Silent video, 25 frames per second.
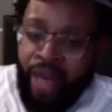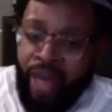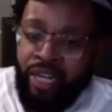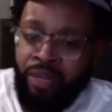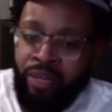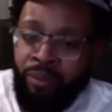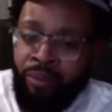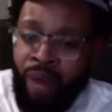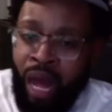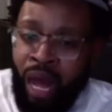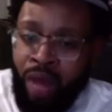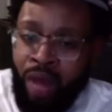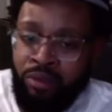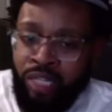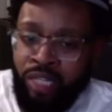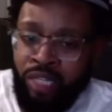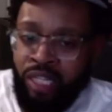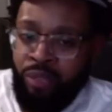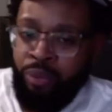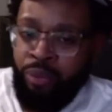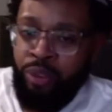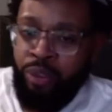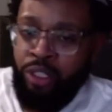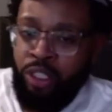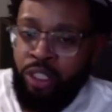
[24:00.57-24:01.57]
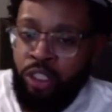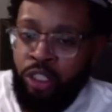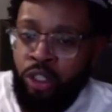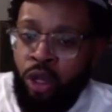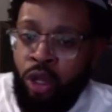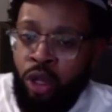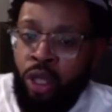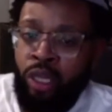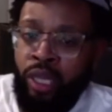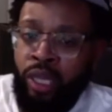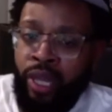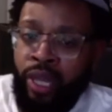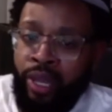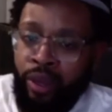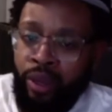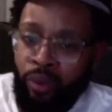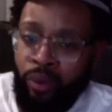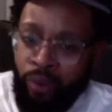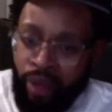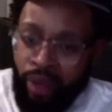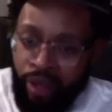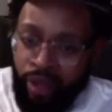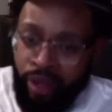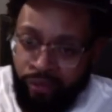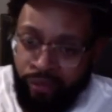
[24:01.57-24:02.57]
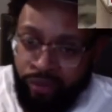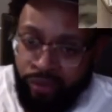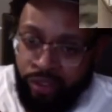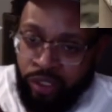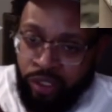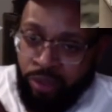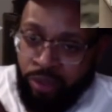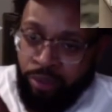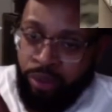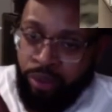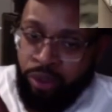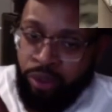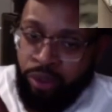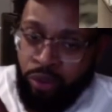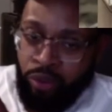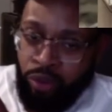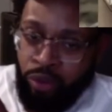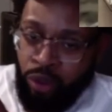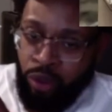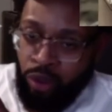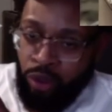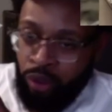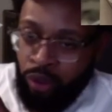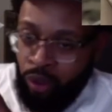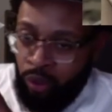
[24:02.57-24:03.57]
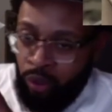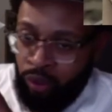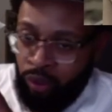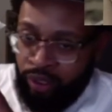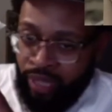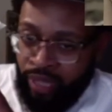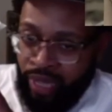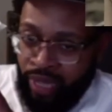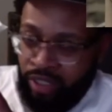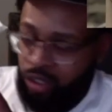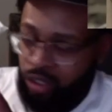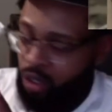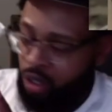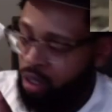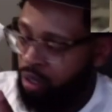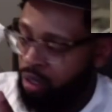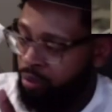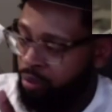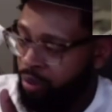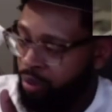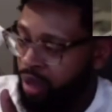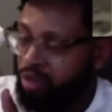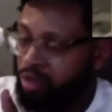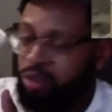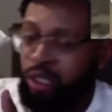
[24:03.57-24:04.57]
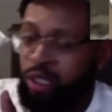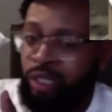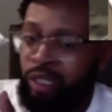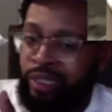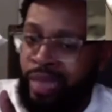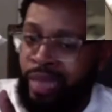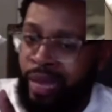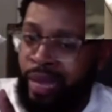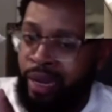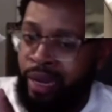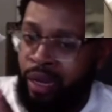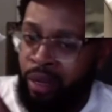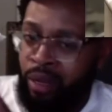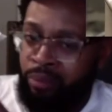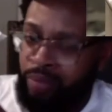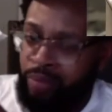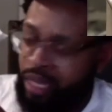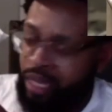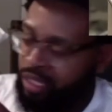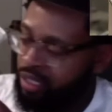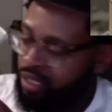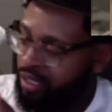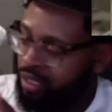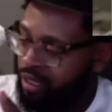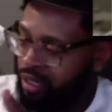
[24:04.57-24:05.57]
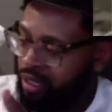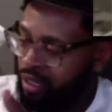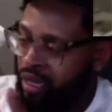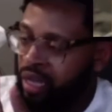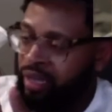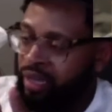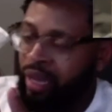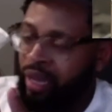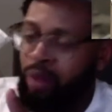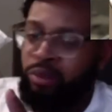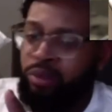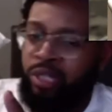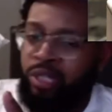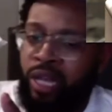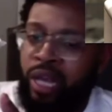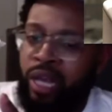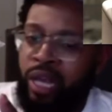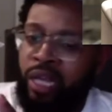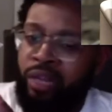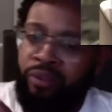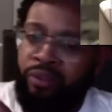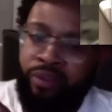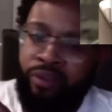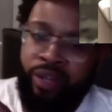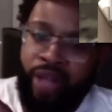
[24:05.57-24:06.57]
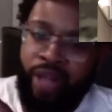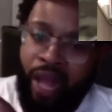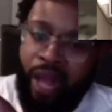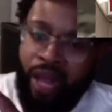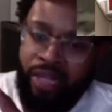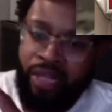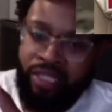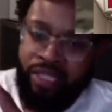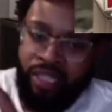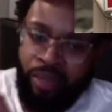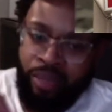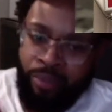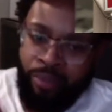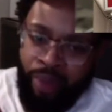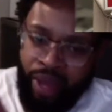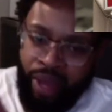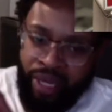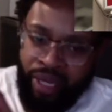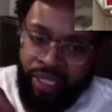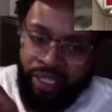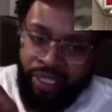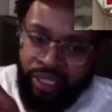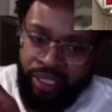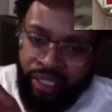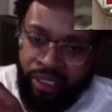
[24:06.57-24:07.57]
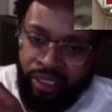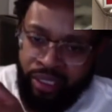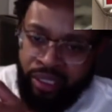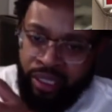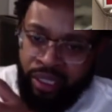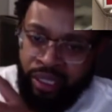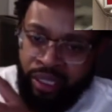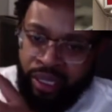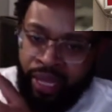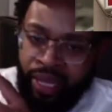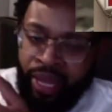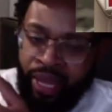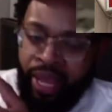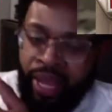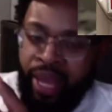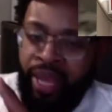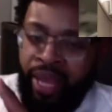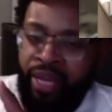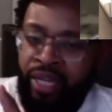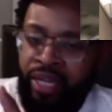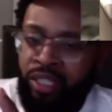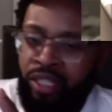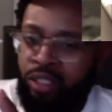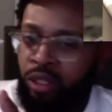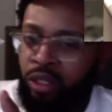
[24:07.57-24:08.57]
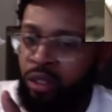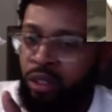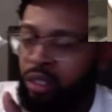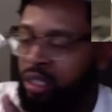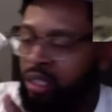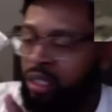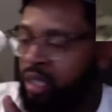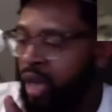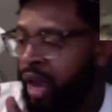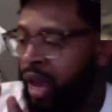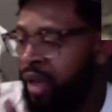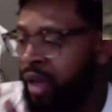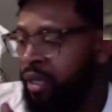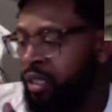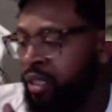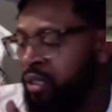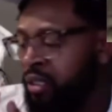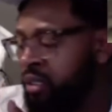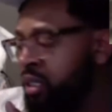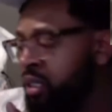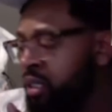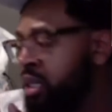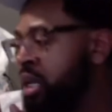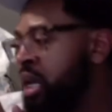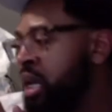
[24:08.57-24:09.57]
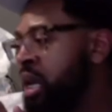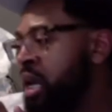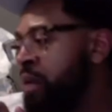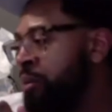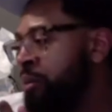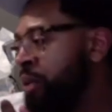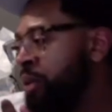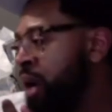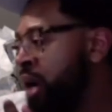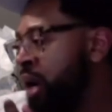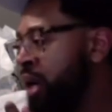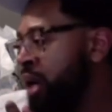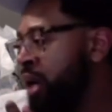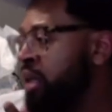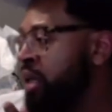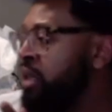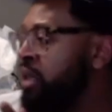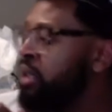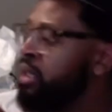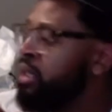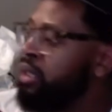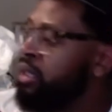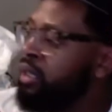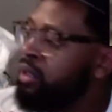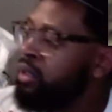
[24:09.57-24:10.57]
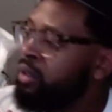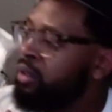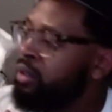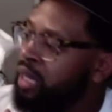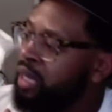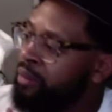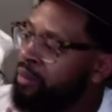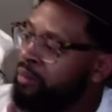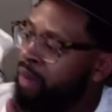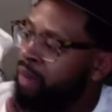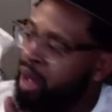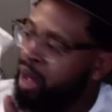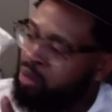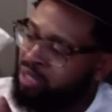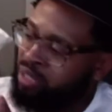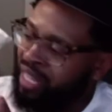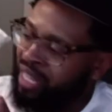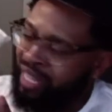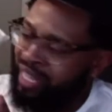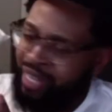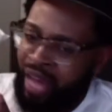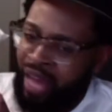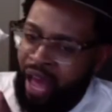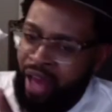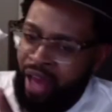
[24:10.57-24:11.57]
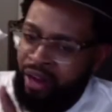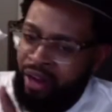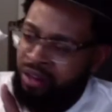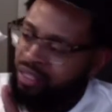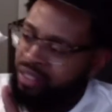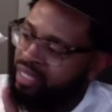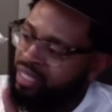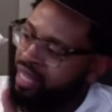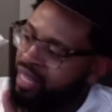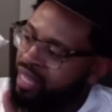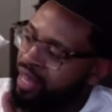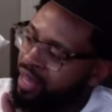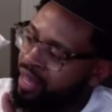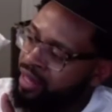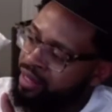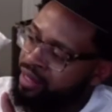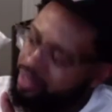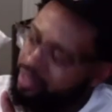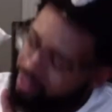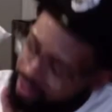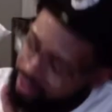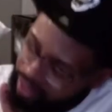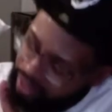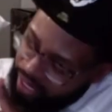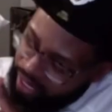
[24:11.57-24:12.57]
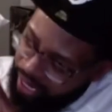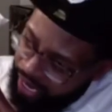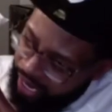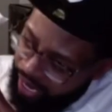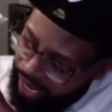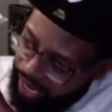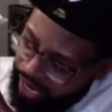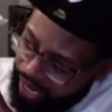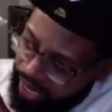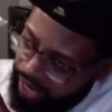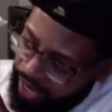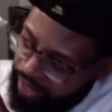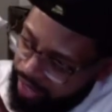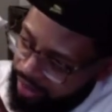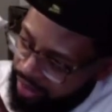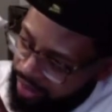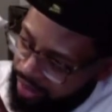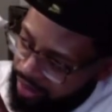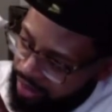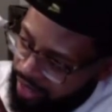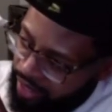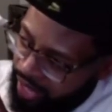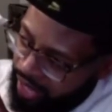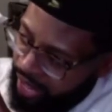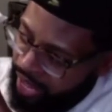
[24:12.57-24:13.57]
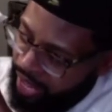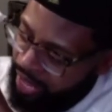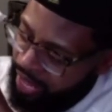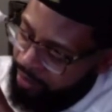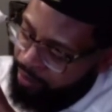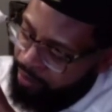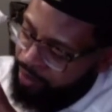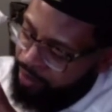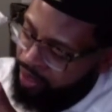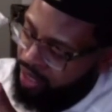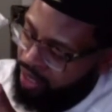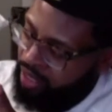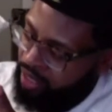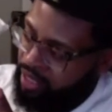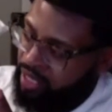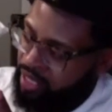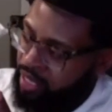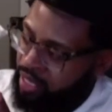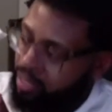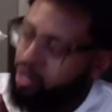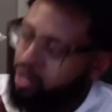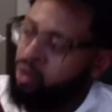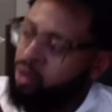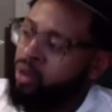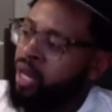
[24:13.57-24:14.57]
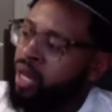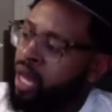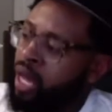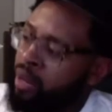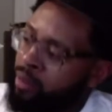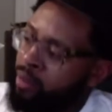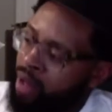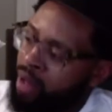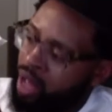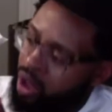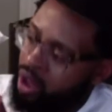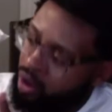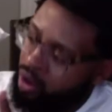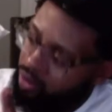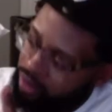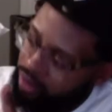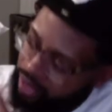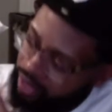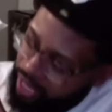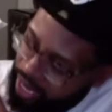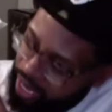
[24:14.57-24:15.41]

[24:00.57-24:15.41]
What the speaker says: moms had to put this on layaway. For some of you who don't know what that's all about, look that up. That was a hell of a concept back in the late '80s, early '90s. But I was like 9 or 10, and the 8-bit Nintendo came out, and